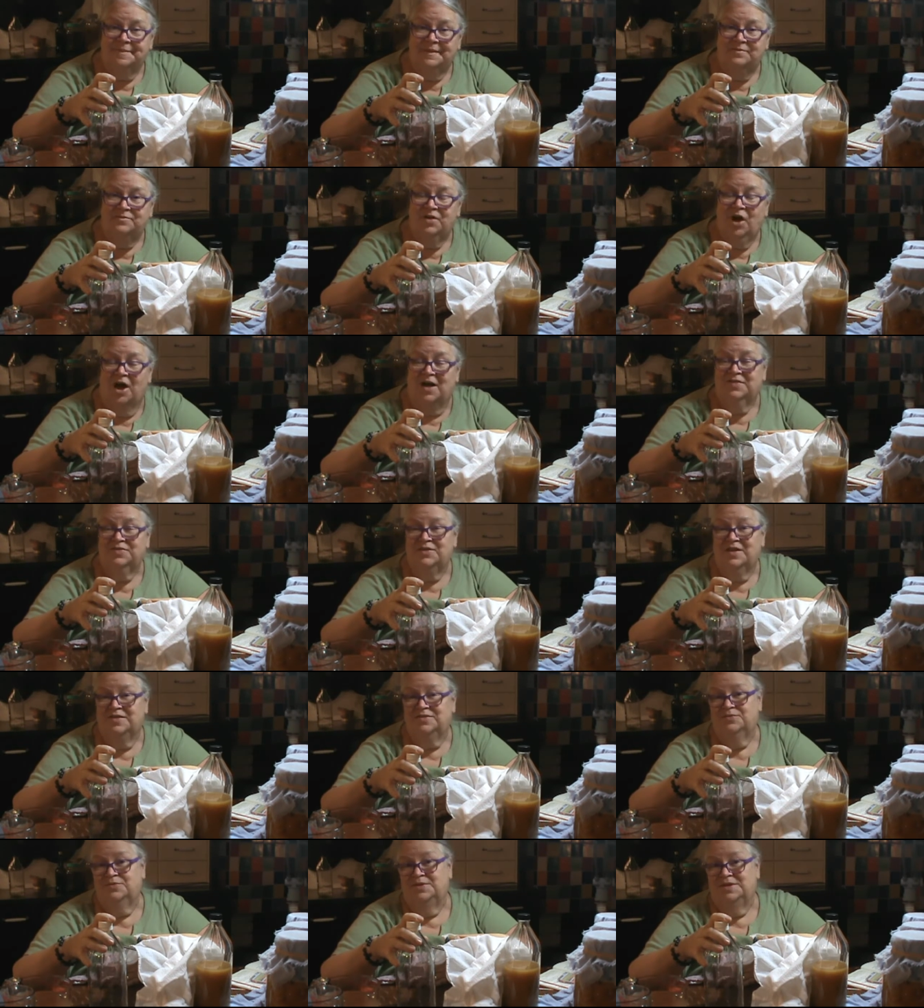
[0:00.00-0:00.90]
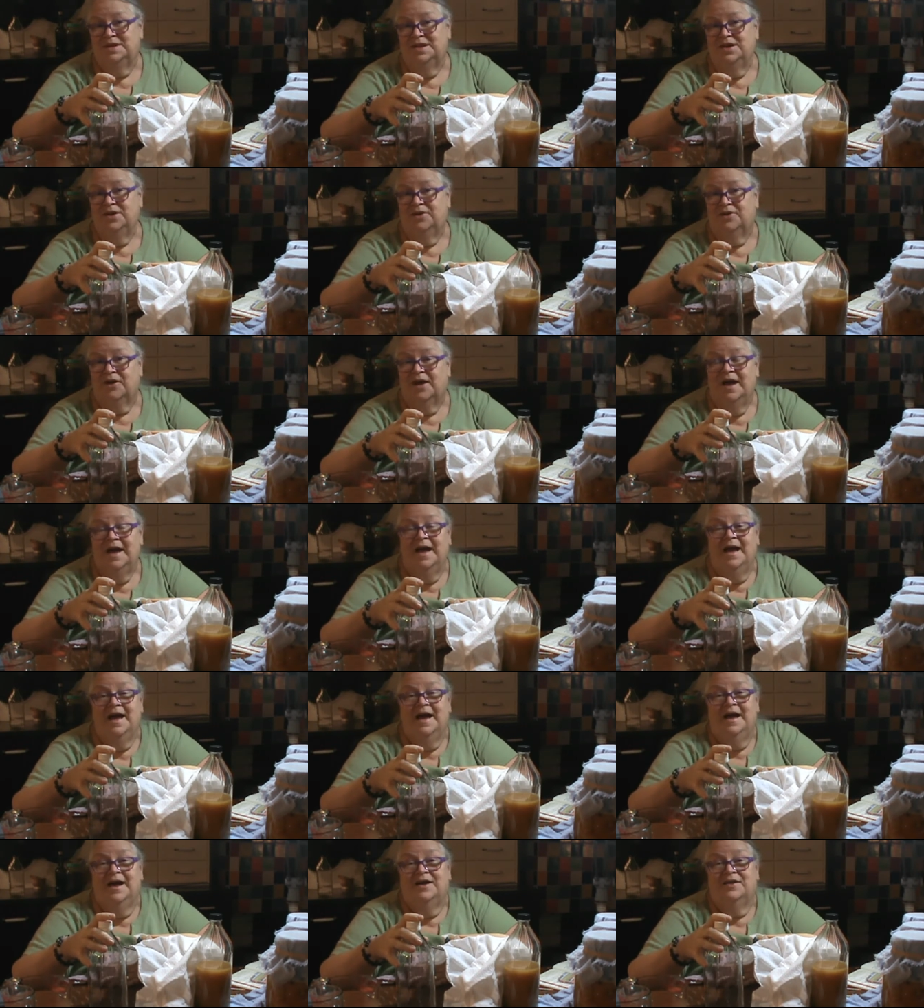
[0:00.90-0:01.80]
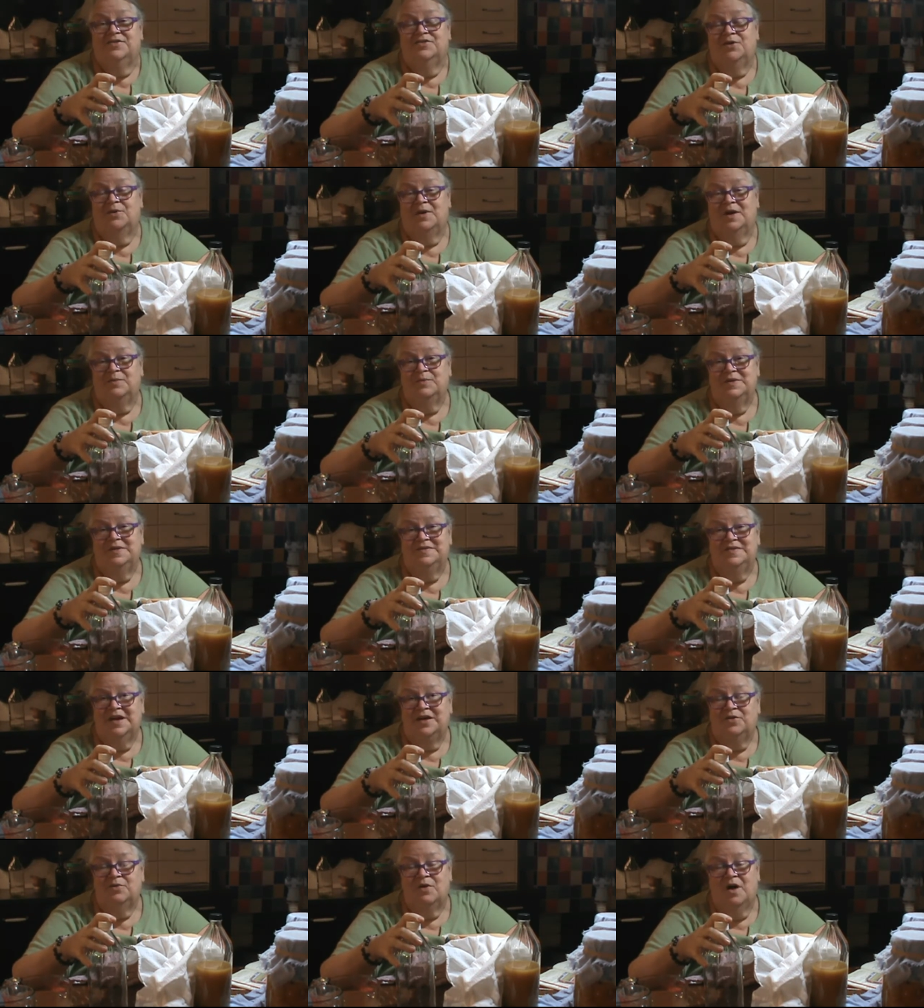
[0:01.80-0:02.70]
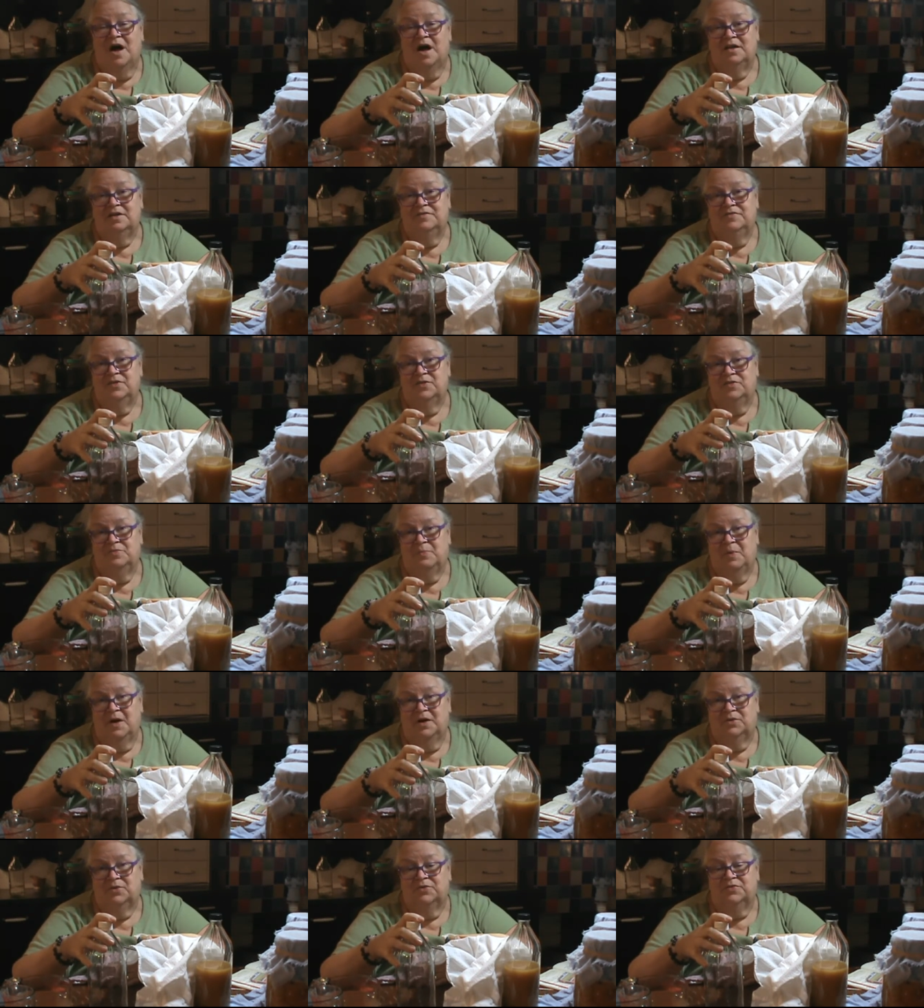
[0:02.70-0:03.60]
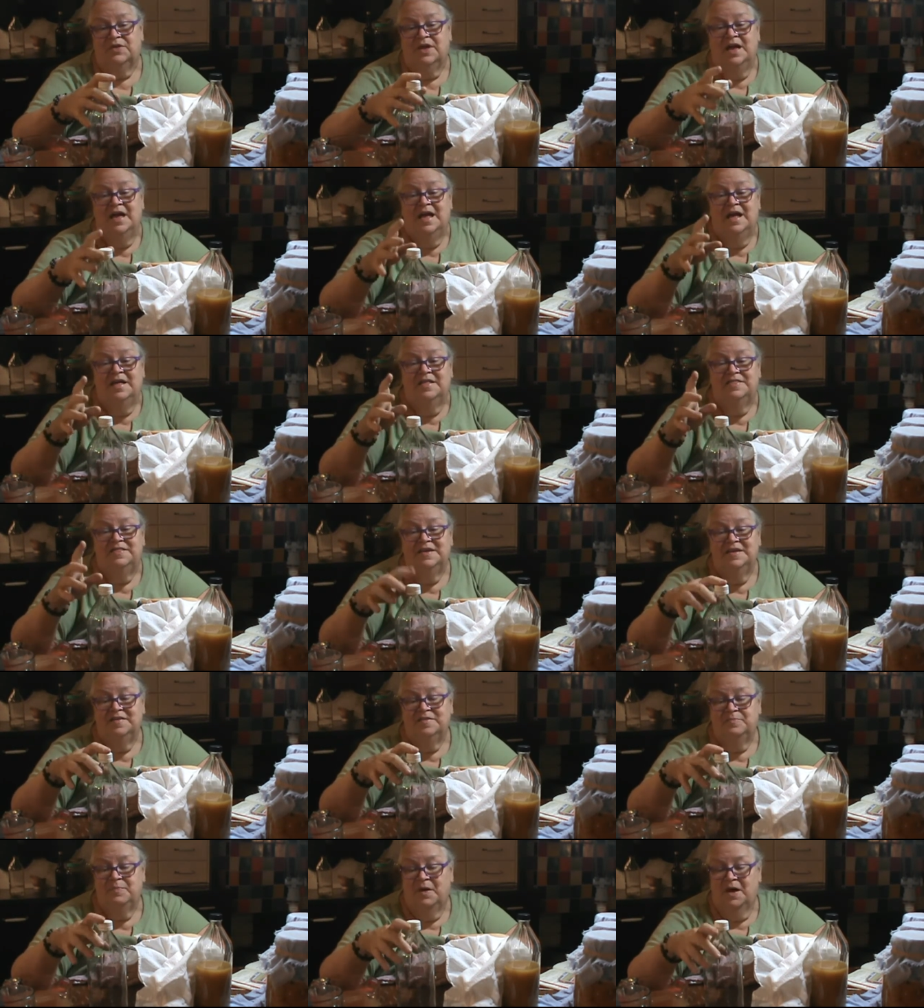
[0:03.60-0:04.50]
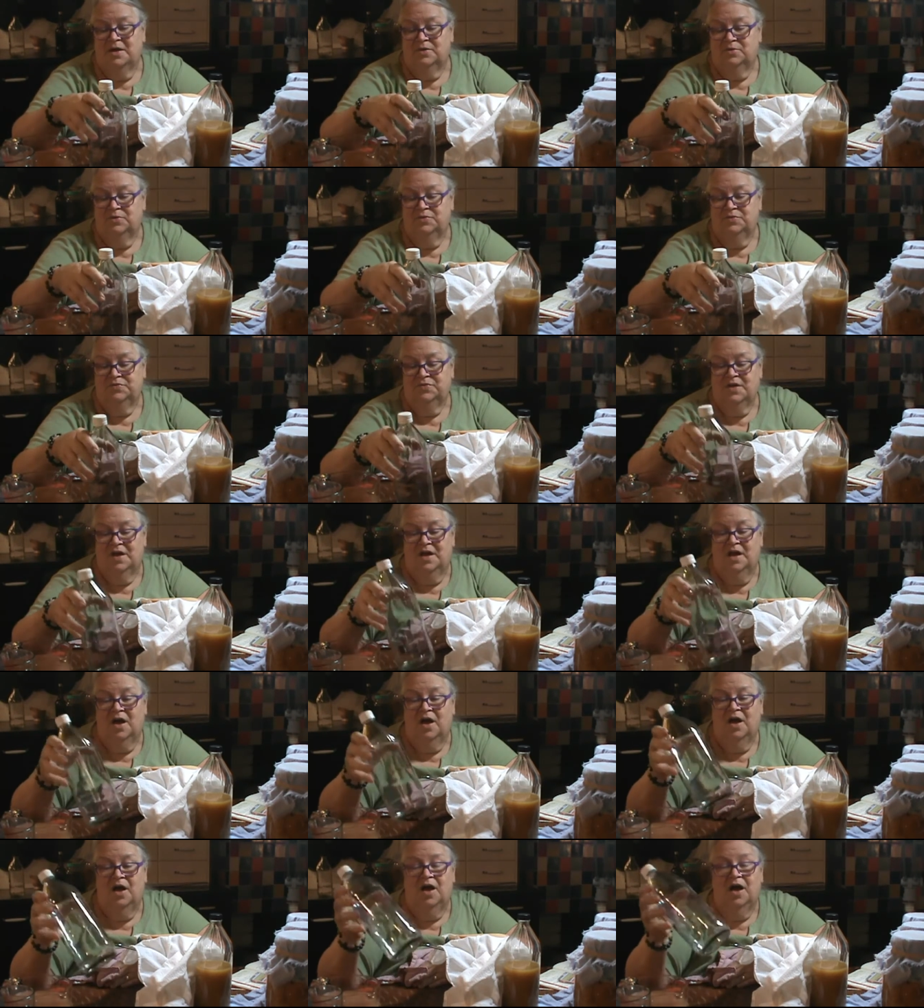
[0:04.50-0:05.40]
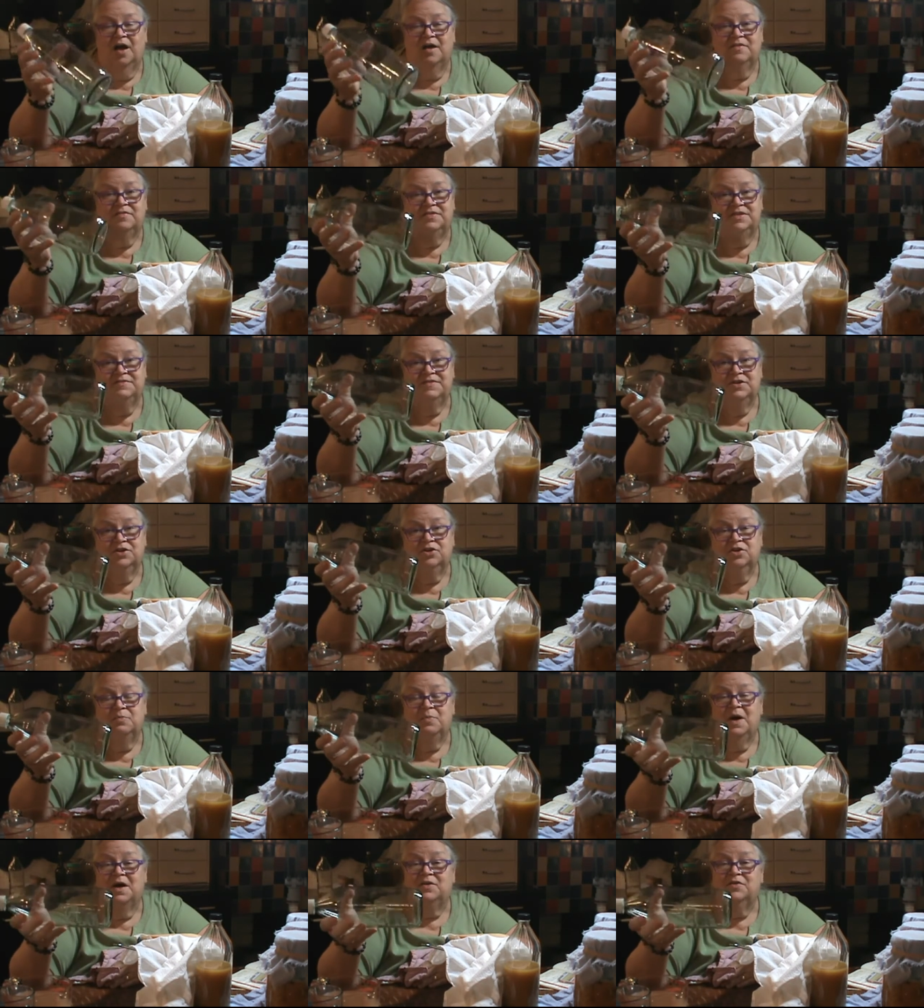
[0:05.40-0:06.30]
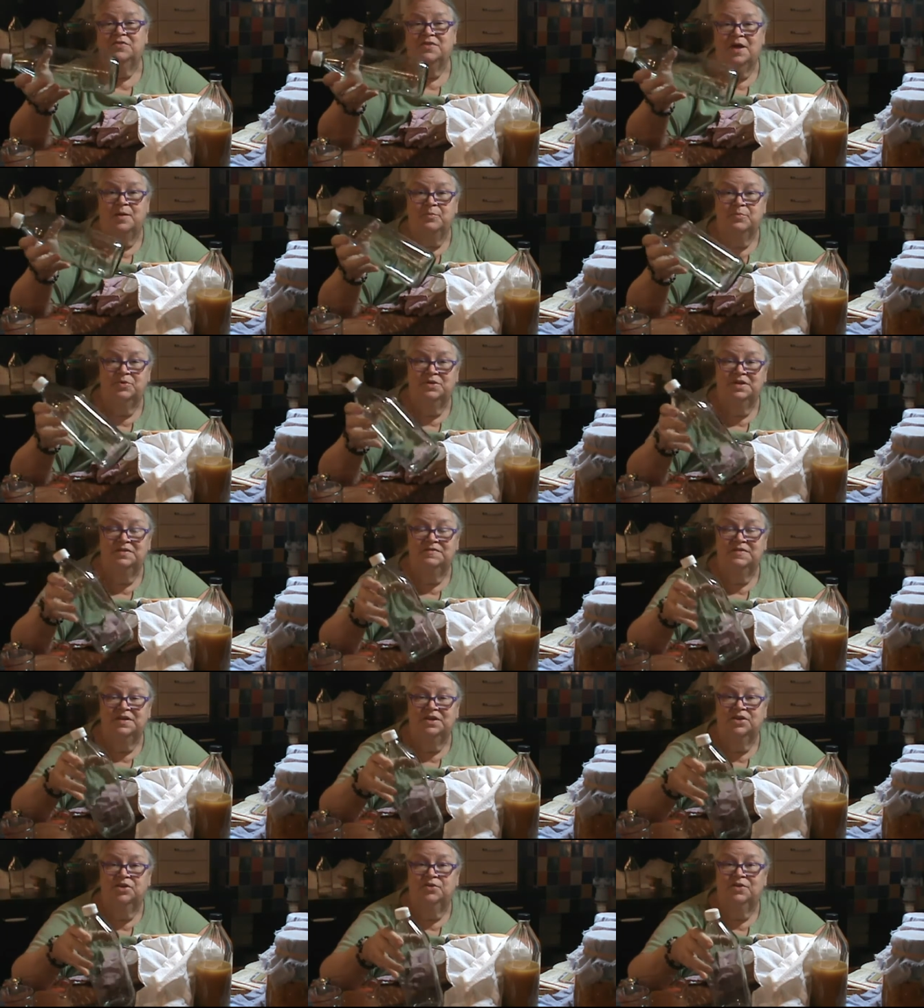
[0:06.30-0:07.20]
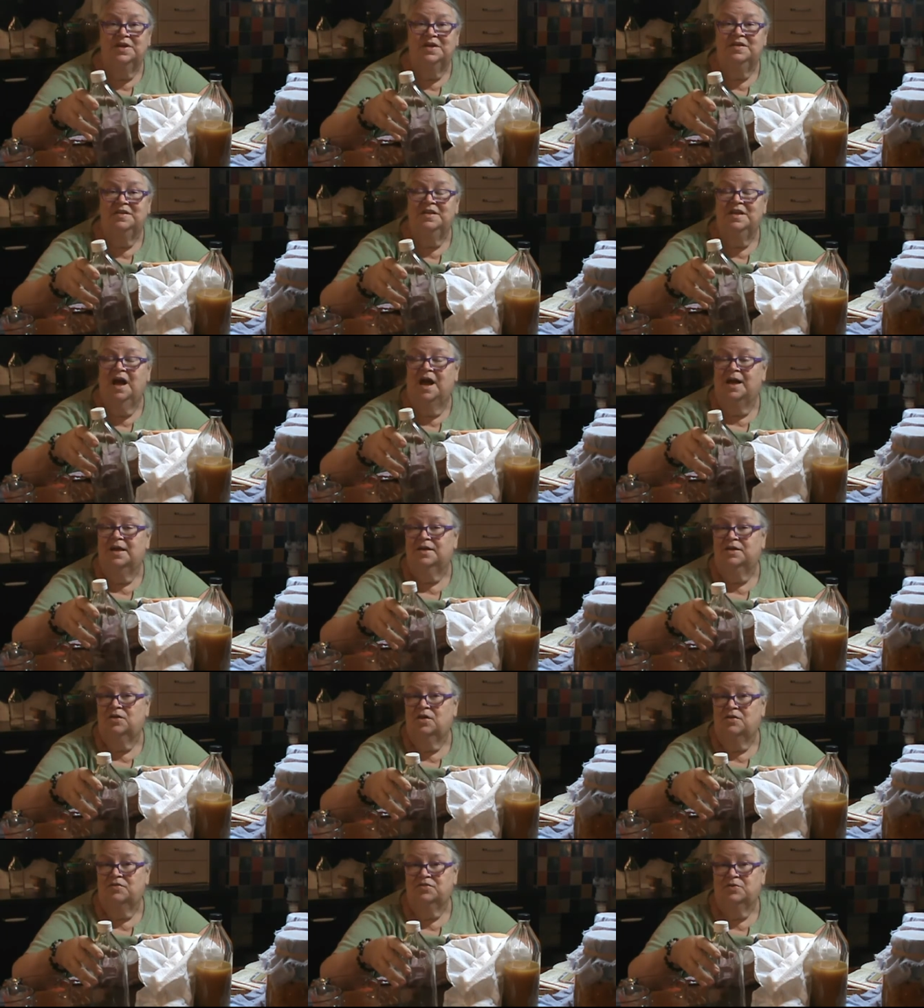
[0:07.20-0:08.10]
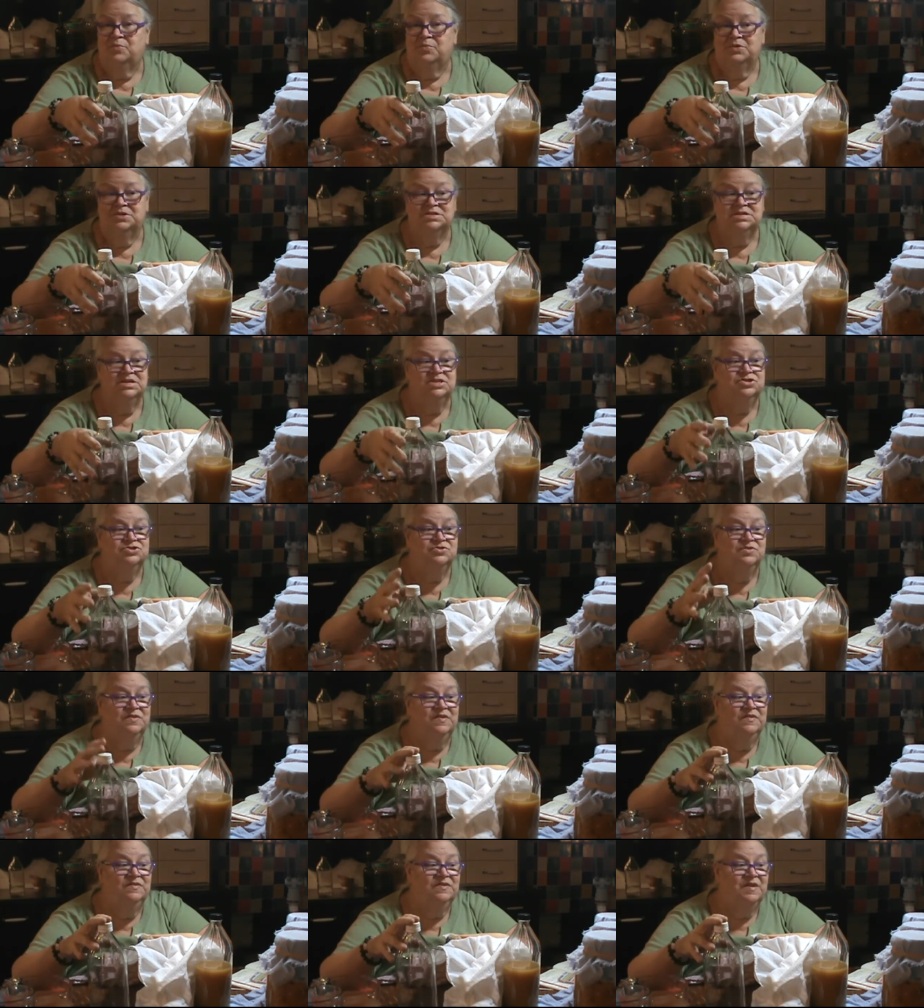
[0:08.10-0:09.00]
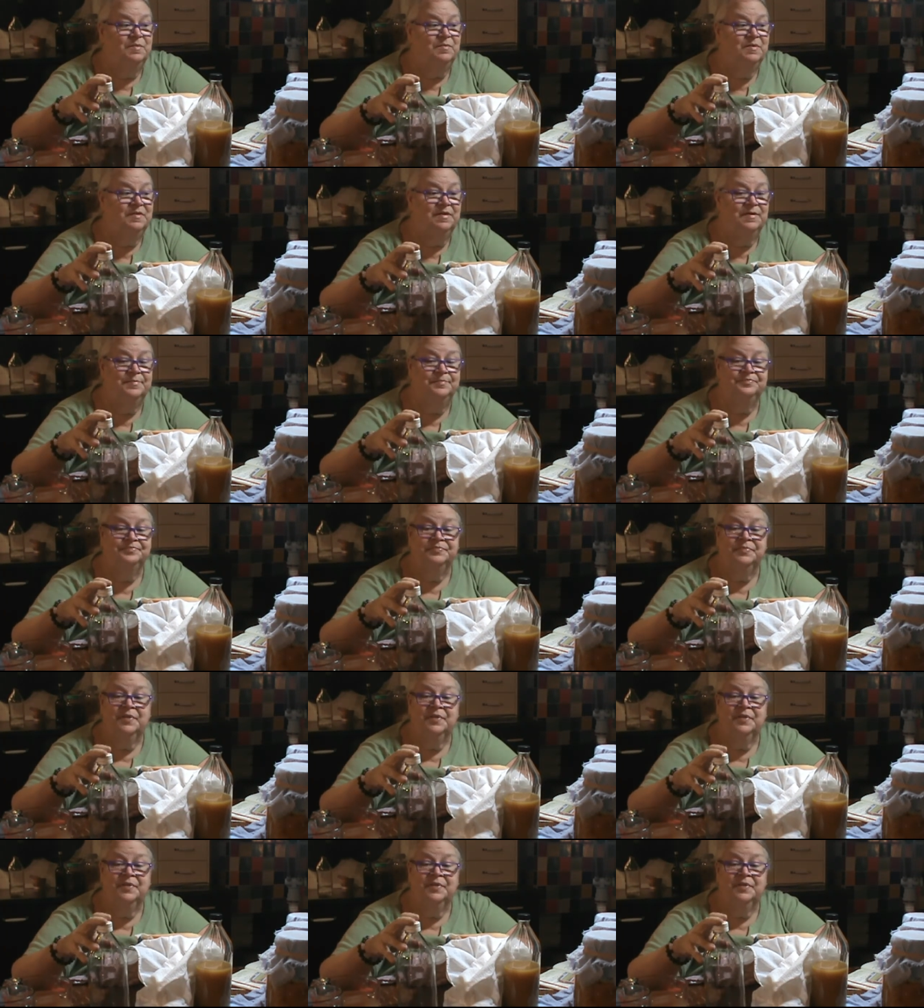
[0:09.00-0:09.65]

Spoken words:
The hot sauce for a year. So I recycle all of those bottles. These bottles, the vinegar bottles, I'm putting vinegar in. I could also put tinctures in some of them.